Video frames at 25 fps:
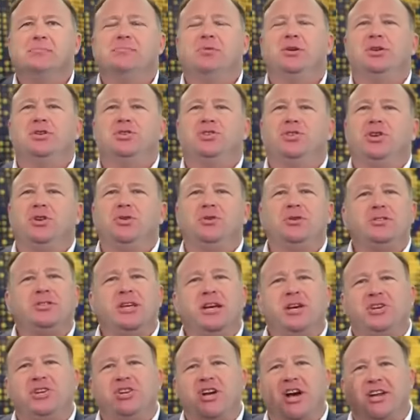But as soon as
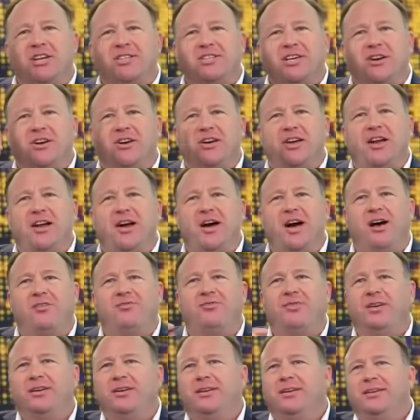they shut his internet
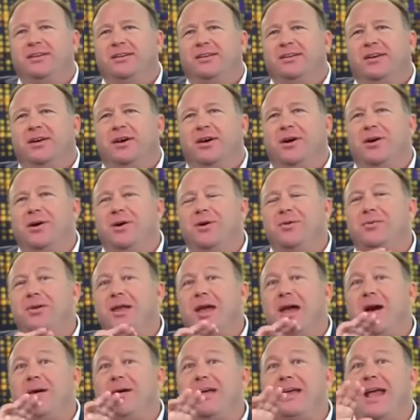off, oh,
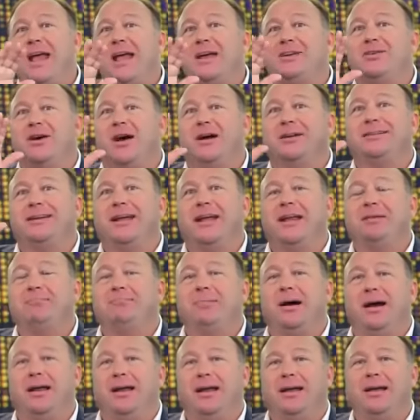now he can't talk to
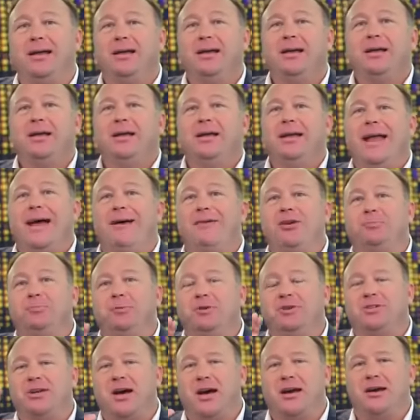anybody. Now he's
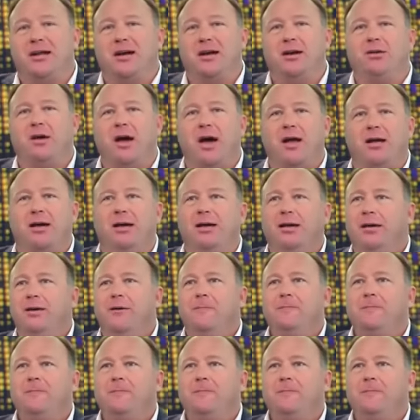persona non grata.